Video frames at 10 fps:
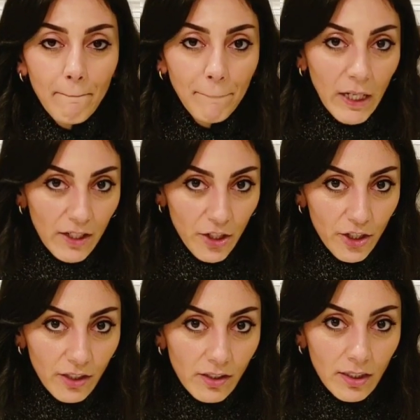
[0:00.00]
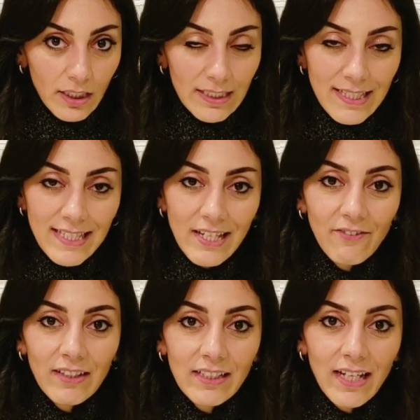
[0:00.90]
butter. It's
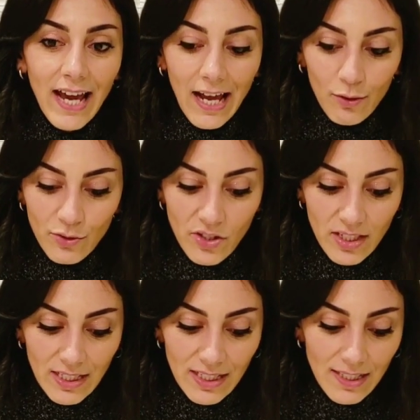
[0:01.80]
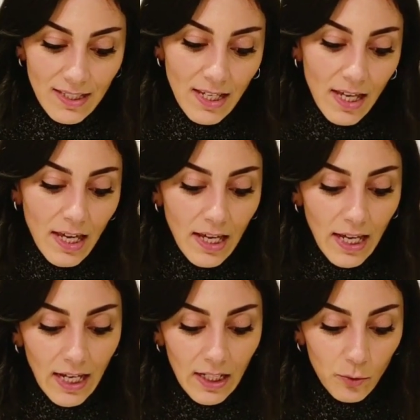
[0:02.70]
7 ounces,
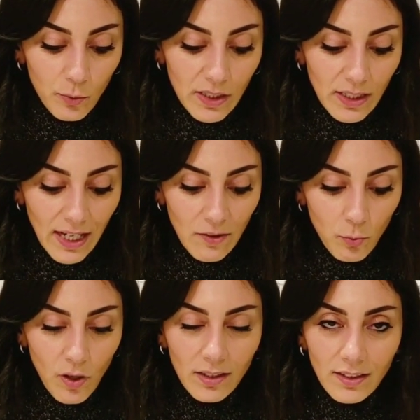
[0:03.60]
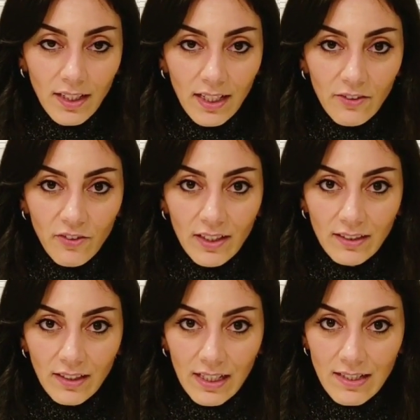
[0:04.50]
and we have 1 can of
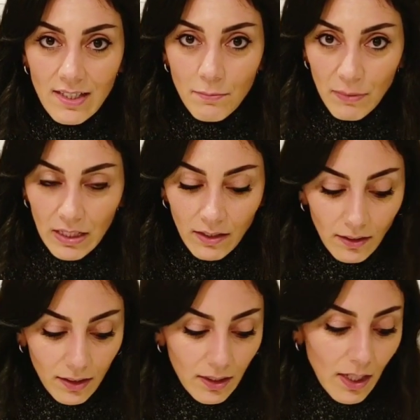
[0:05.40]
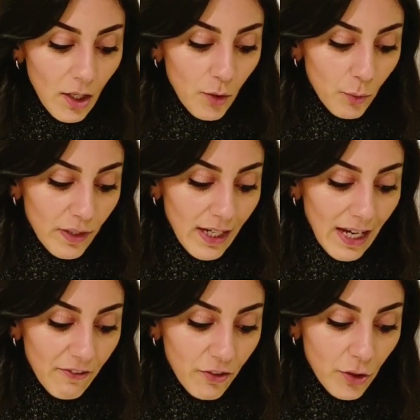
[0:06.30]
condensed milk. We
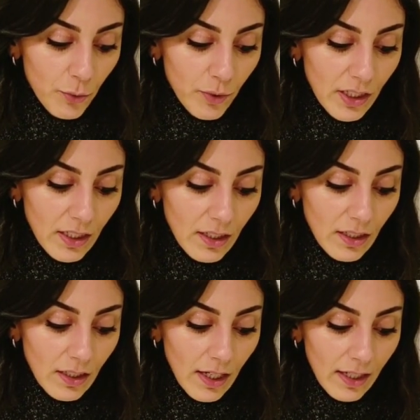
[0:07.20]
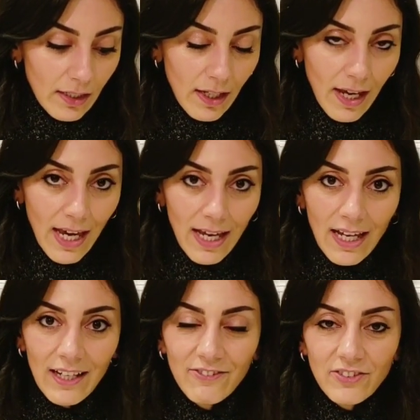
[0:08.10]
have
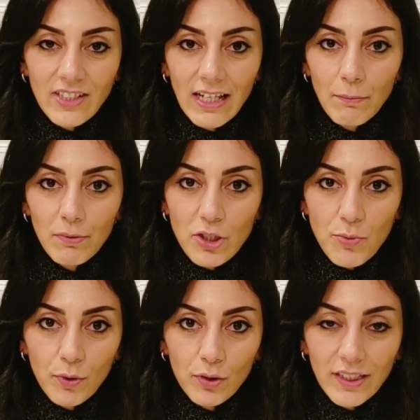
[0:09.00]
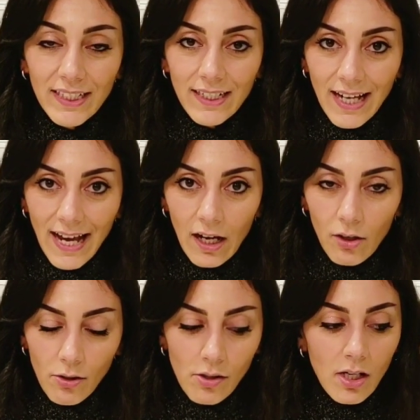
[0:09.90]
3.5 tablespoons
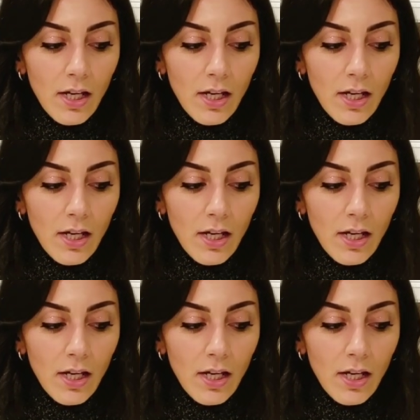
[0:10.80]
cacao,